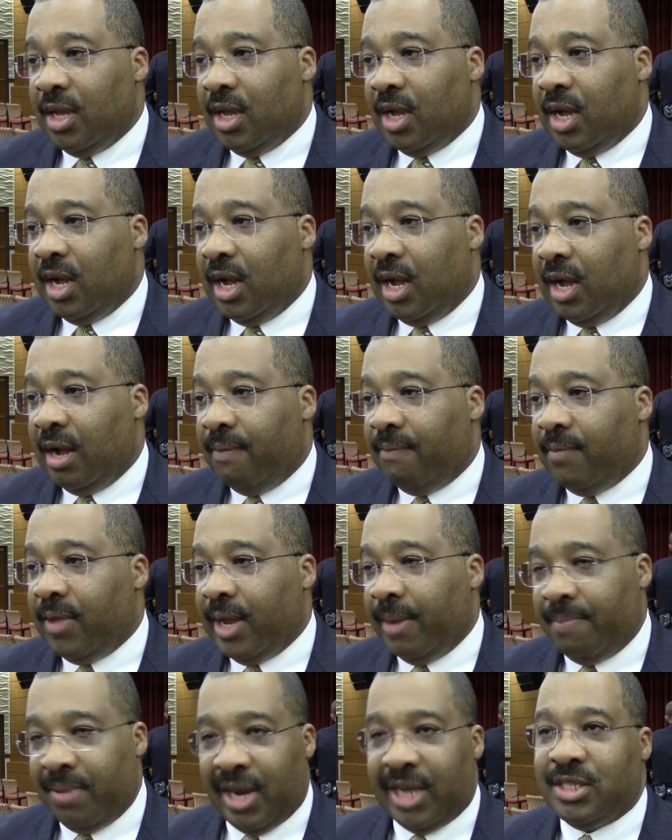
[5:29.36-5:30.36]

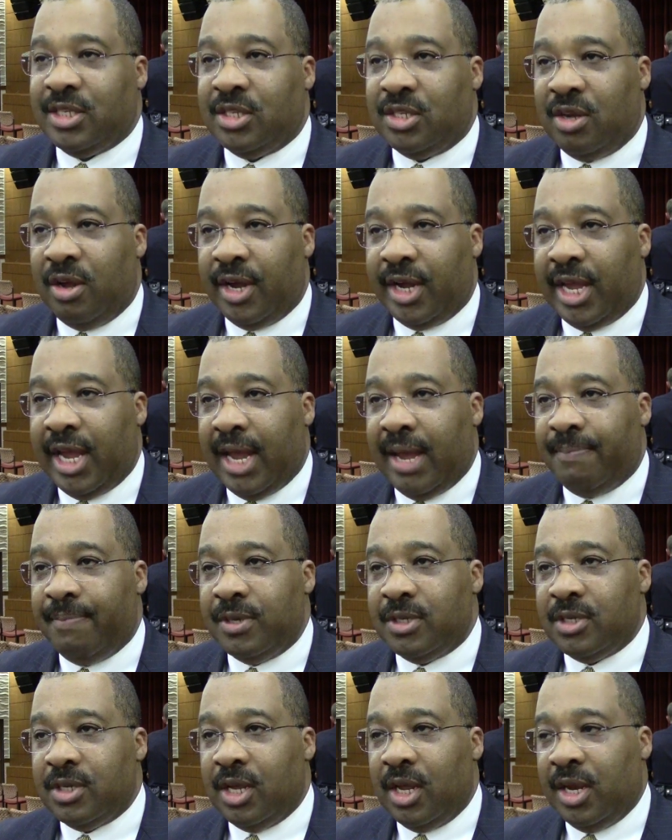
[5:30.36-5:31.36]
and places on
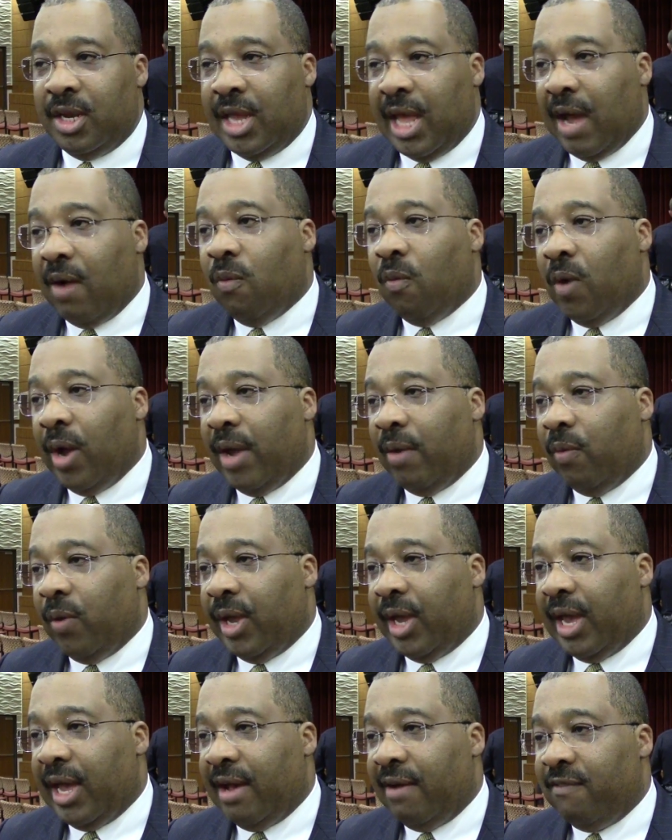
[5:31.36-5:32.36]
campus. That way we
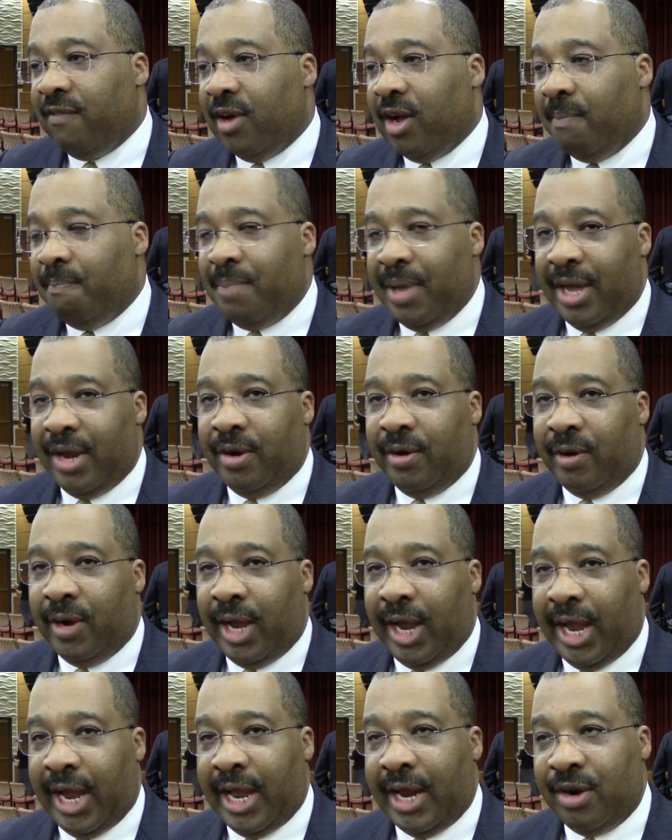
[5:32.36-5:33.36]
have a better
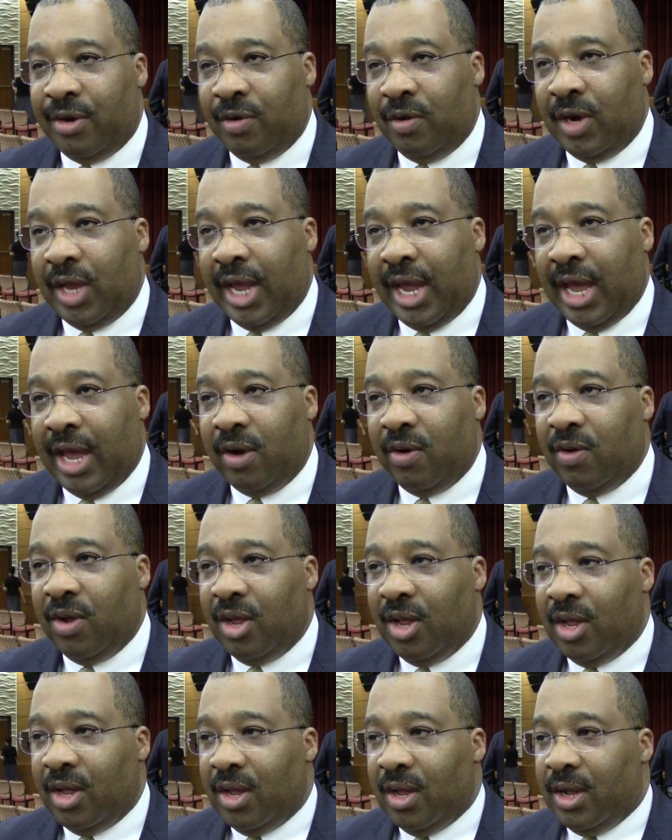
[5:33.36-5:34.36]
handle at,
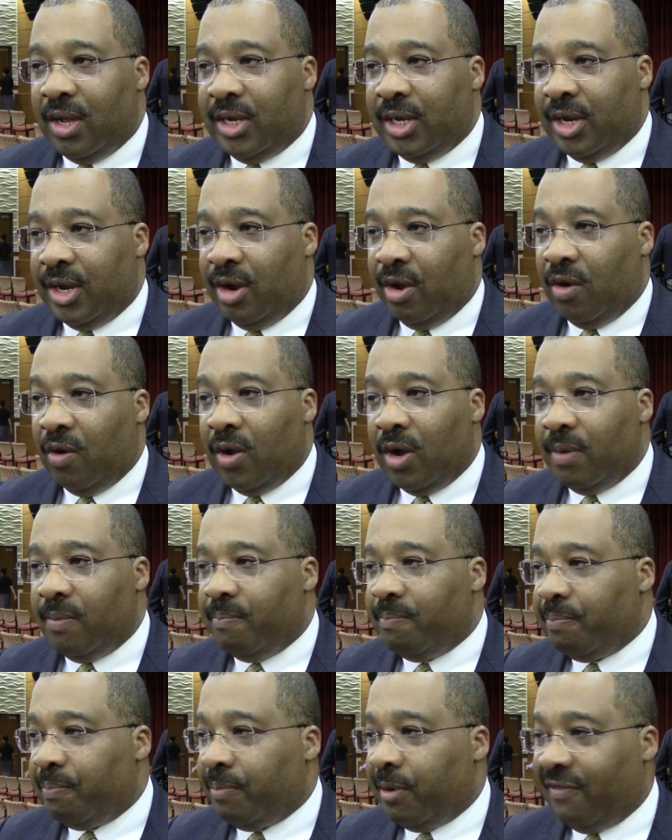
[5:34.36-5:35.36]

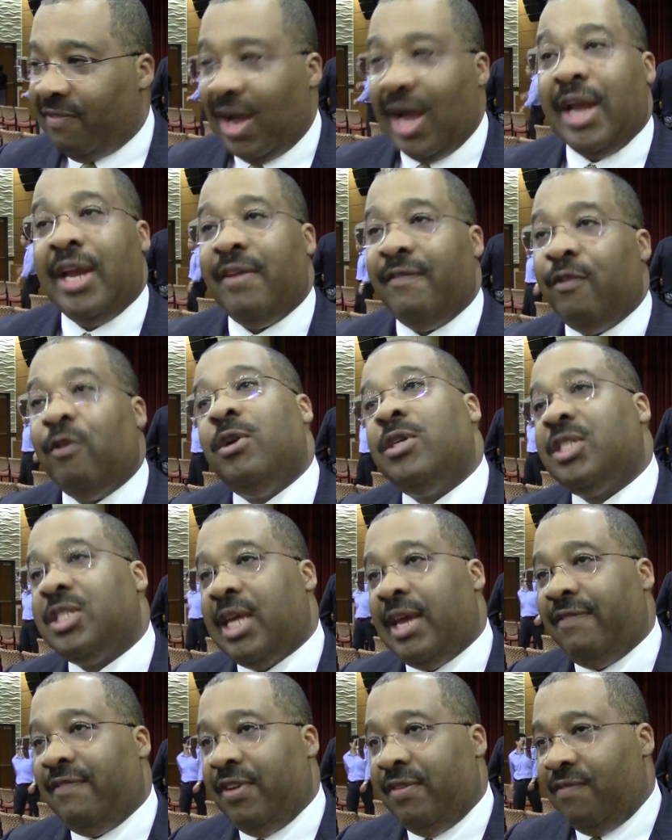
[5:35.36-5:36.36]
providing for a
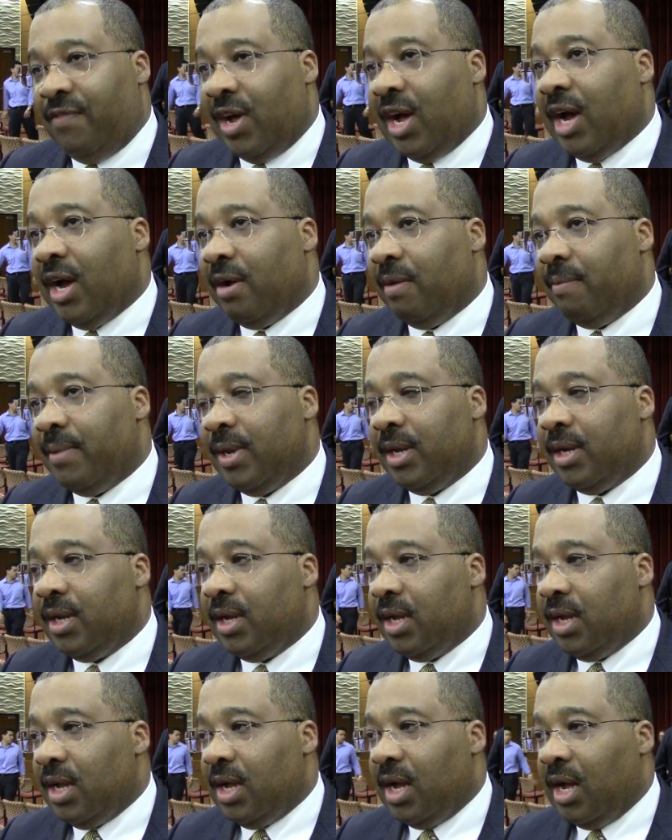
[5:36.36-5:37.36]
safe environment.
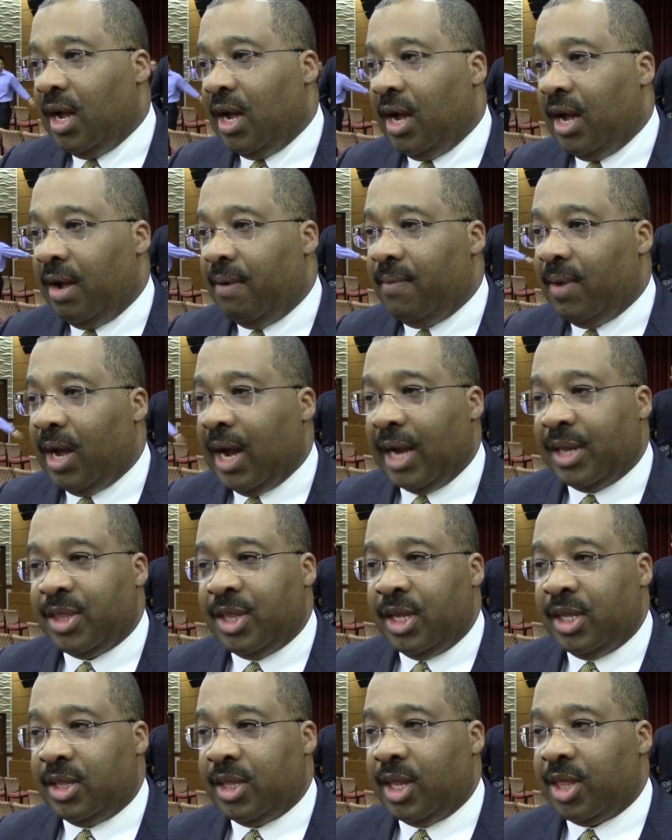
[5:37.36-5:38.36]
I
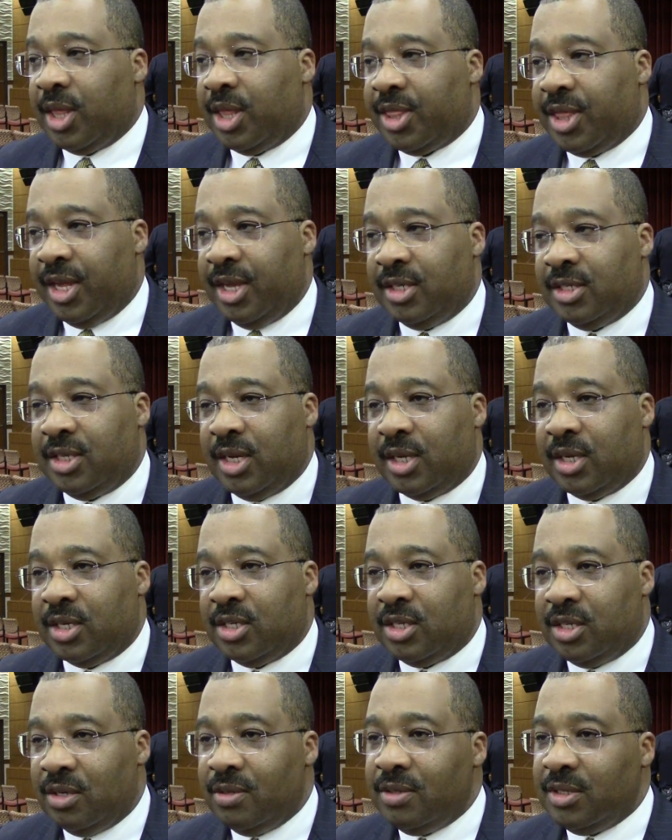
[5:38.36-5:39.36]
think that the things that the
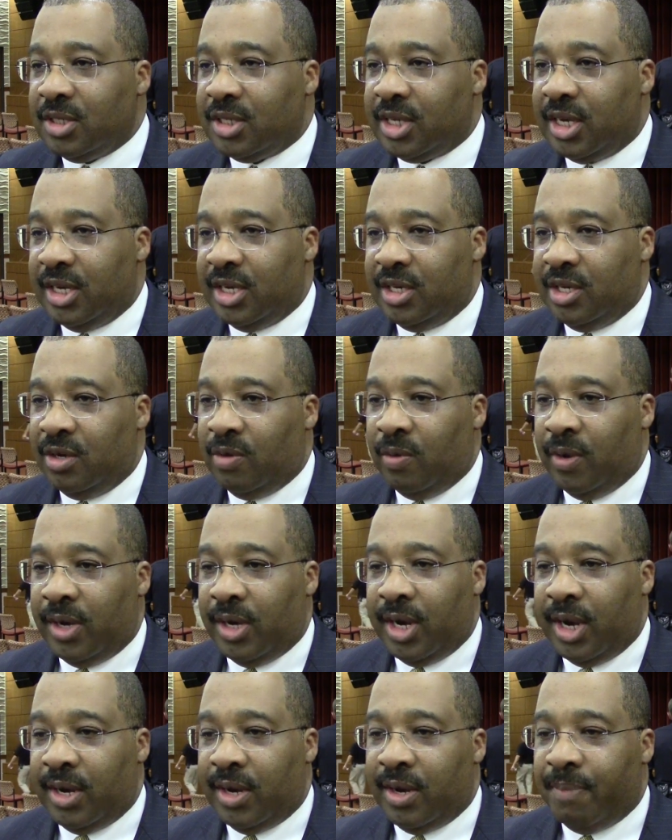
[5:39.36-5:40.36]
students can do,
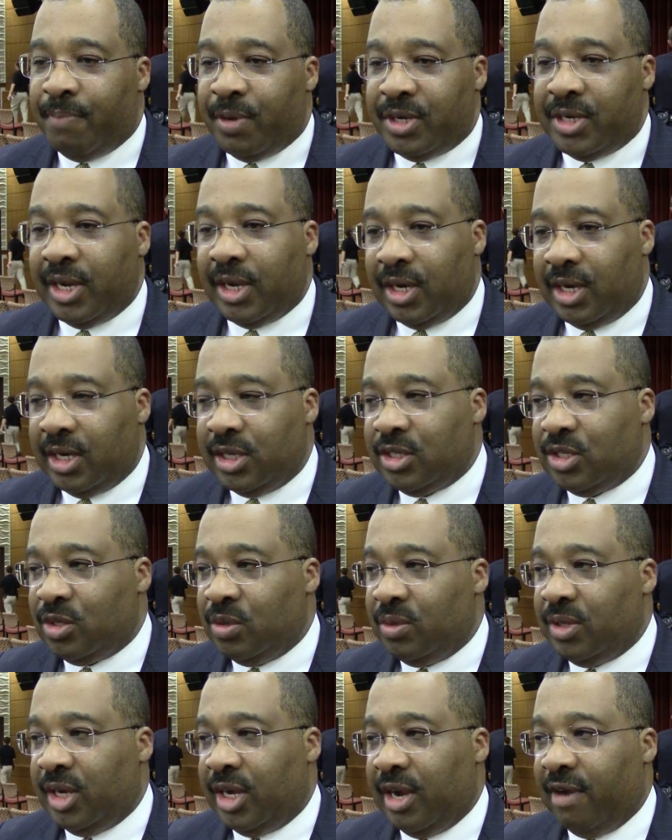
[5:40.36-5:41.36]
and particularly
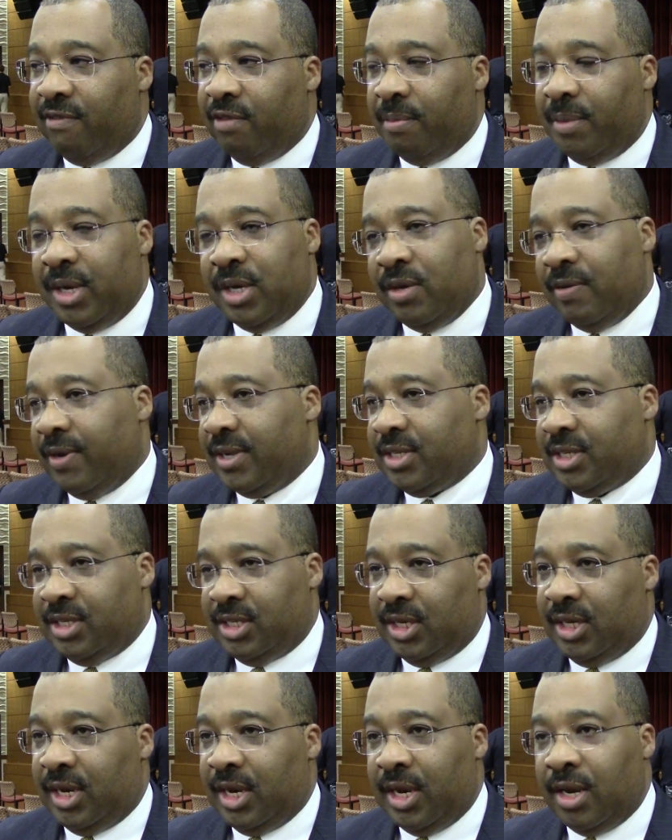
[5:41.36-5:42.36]
student government,
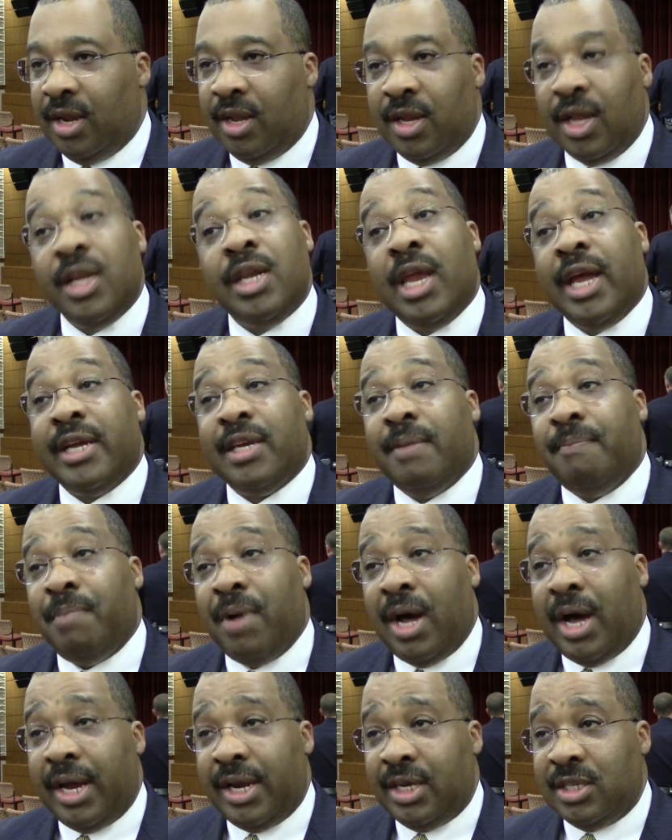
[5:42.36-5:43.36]
USG, and the elected
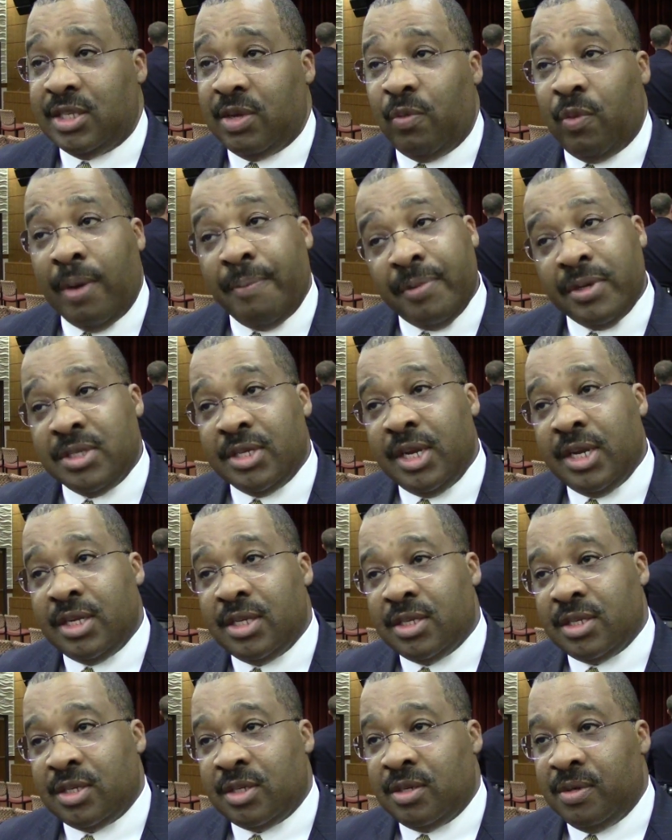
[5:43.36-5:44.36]
bodies that represent
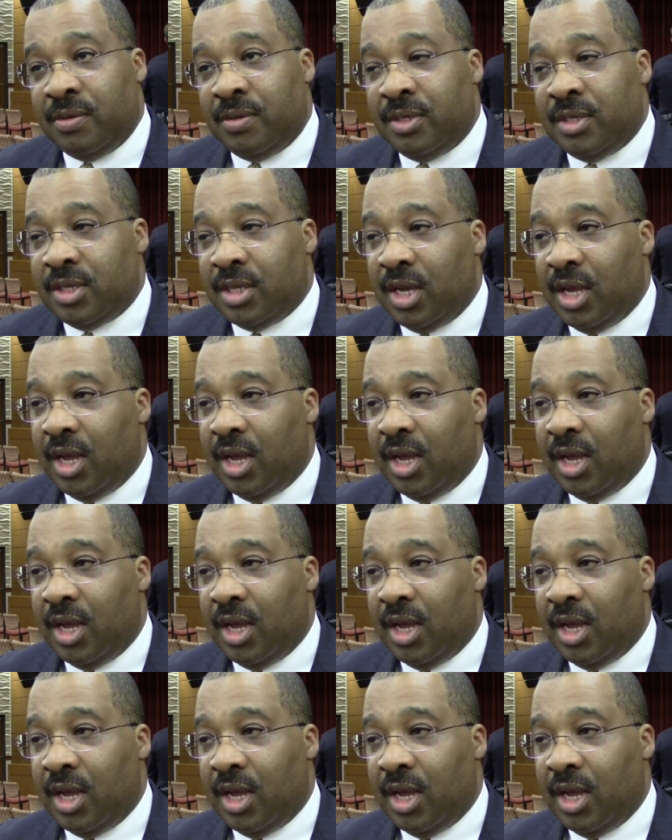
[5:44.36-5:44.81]
the students,